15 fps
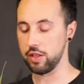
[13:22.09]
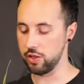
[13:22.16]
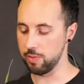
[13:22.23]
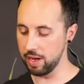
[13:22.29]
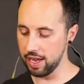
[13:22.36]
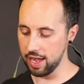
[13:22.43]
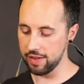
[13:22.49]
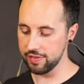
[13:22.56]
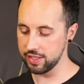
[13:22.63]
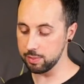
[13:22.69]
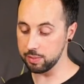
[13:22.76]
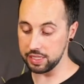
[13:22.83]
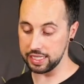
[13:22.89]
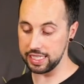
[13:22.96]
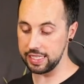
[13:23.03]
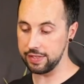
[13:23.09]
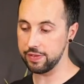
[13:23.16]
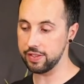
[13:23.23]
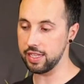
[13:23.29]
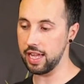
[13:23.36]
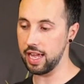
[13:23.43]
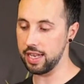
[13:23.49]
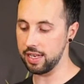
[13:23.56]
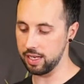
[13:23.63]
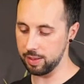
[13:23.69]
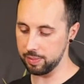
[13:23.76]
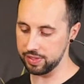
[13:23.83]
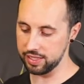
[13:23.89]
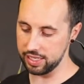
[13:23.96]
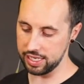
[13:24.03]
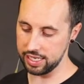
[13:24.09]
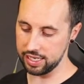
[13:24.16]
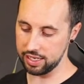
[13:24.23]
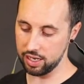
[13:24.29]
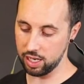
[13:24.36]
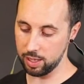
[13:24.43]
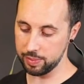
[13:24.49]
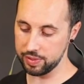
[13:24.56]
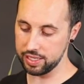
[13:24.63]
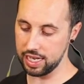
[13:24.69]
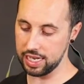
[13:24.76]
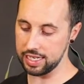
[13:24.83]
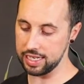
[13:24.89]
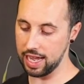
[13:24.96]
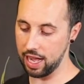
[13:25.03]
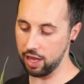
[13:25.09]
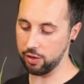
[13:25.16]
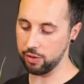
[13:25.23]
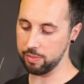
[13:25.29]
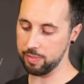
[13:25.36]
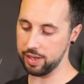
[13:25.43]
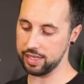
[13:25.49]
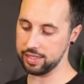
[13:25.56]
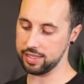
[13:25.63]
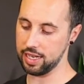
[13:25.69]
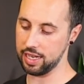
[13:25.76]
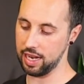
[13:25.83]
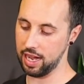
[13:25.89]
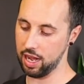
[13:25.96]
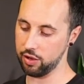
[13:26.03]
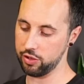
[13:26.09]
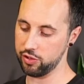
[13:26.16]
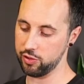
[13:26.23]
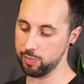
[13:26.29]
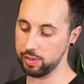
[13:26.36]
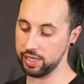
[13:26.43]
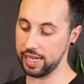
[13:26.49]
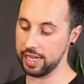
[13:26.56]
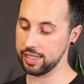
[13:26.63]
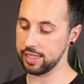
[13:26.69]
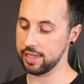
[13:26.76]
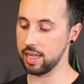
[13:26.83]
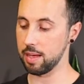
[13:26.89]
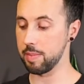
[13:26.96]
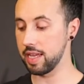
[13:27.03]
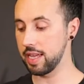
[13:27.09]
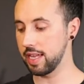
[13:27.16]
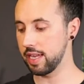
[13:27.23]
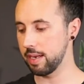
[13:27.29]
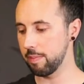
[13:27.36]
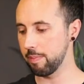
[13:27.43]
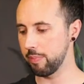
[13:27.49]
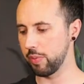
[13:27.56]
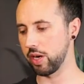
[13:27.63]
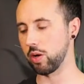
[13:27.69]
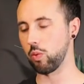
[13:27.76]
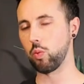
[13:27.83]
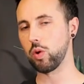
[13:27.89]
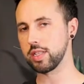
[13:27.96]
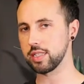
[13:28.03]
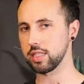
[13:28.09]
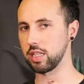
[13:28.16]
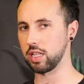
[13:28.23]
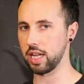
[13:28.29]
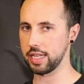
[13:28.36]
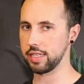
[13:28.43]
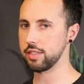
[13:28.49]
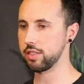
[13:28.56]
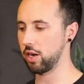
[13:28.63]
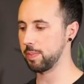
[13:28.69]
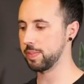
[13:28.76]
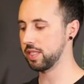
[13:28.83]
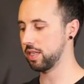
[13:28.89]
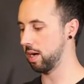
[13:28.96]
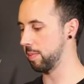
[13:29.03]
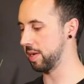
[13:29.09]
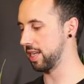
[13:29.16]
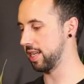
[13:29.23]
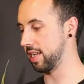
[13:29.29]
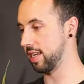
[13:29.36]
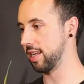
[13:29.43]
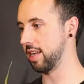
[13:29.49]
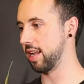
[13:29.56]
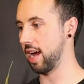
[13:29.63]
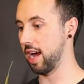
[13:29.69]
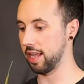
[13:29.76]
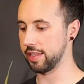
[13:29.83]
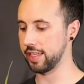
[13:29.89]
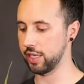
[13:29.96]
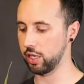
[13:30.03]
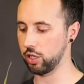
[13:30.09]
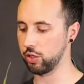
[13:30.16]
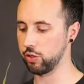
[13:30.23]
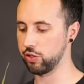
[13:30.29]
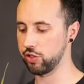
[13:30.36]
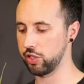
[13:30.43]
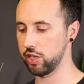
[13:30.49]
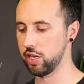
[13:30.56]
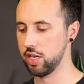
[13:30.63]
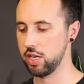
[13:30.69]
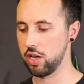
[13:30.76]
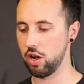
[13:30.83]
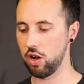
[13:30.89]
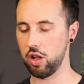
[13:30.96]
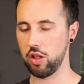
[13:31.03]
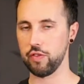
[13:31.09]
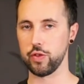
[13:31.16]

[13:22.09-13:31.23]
You might have some leaves that end up sitting upside down based on how you planted them in, but once light starts coming in on the enclosure, all